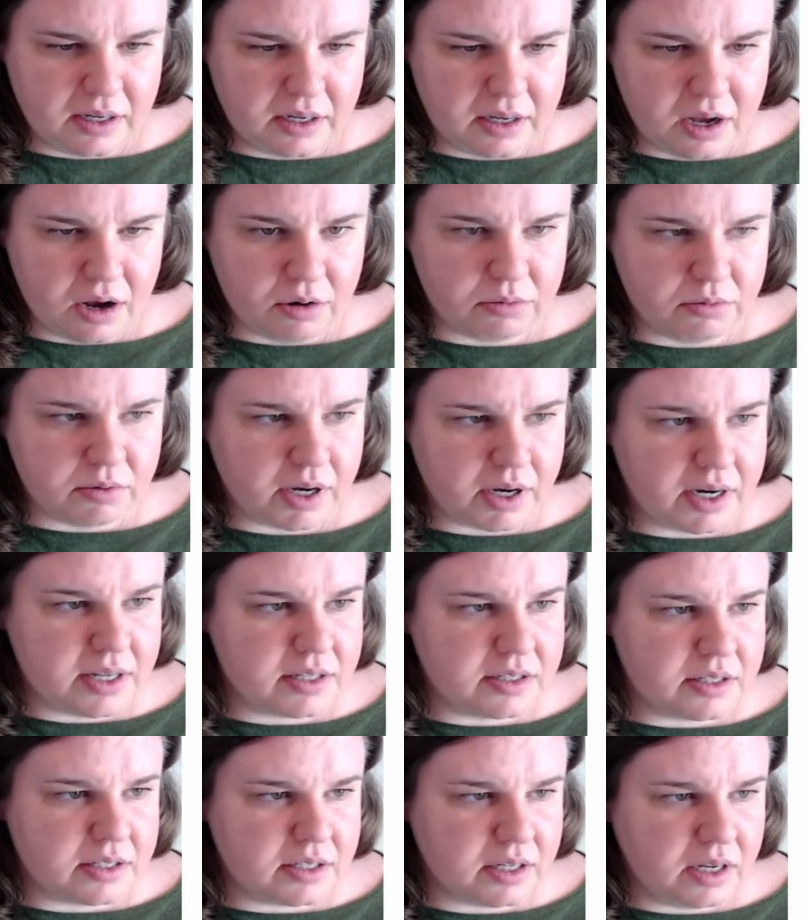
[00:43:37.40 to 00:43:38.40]
Oh, I
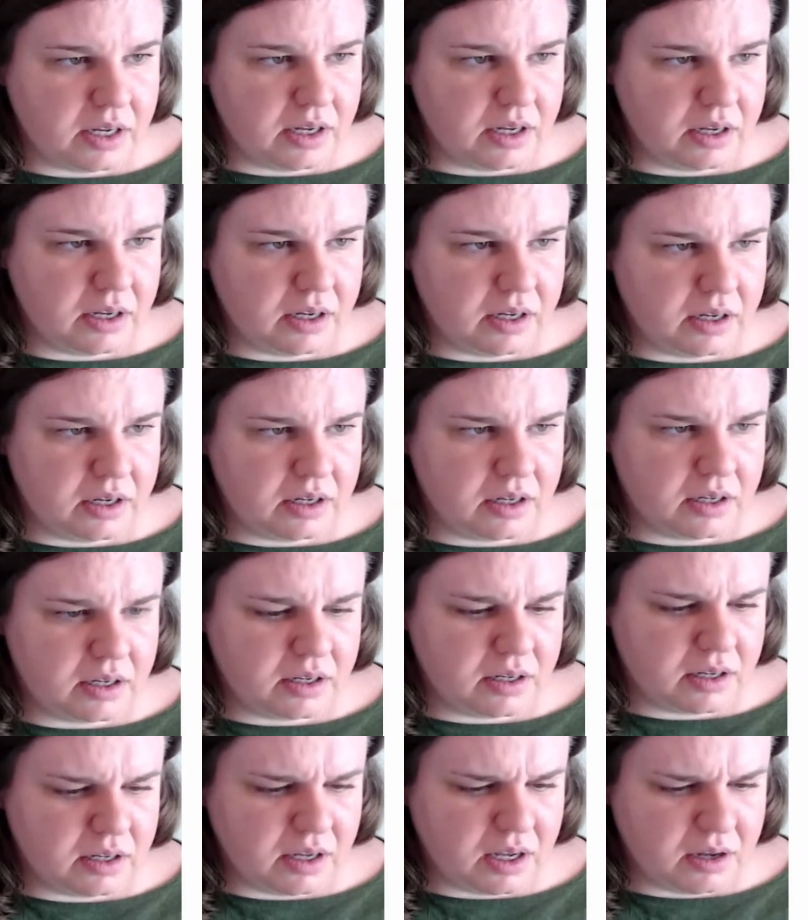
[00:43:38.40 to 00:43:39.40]
didn't see
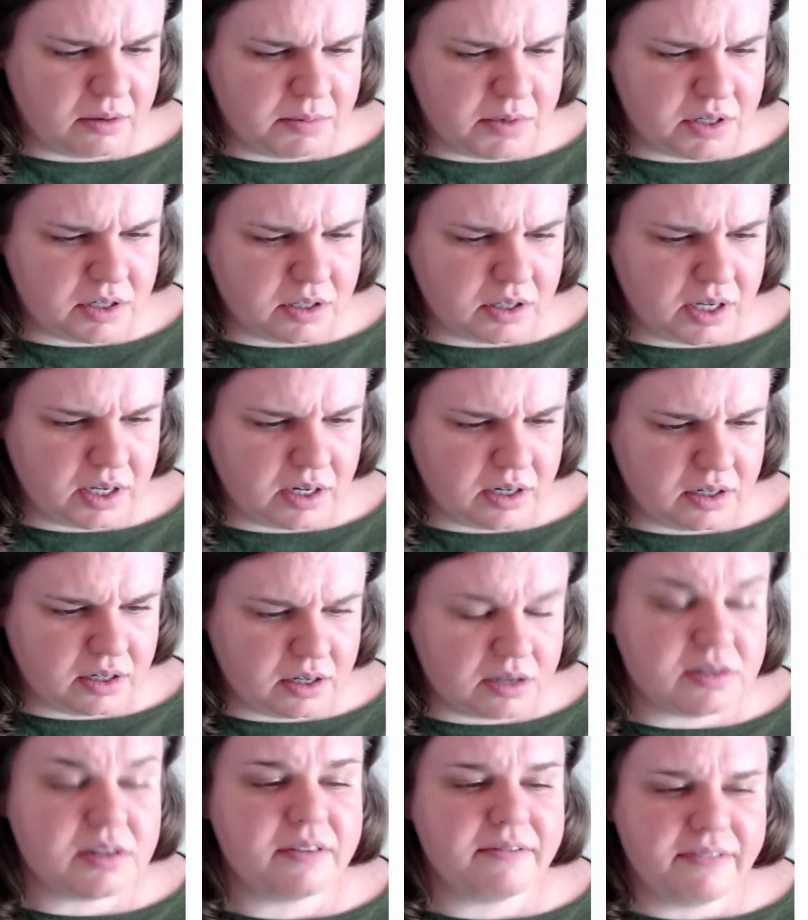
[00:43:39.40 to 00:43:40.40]
how much land
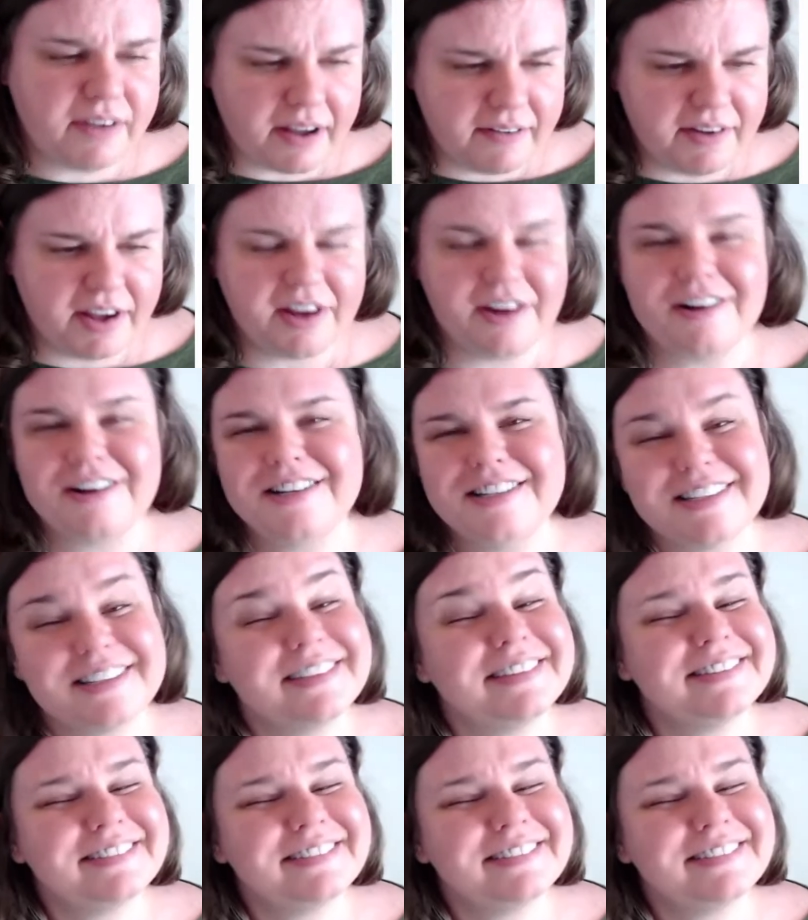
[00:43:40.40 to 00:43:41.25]
is on 5 acres.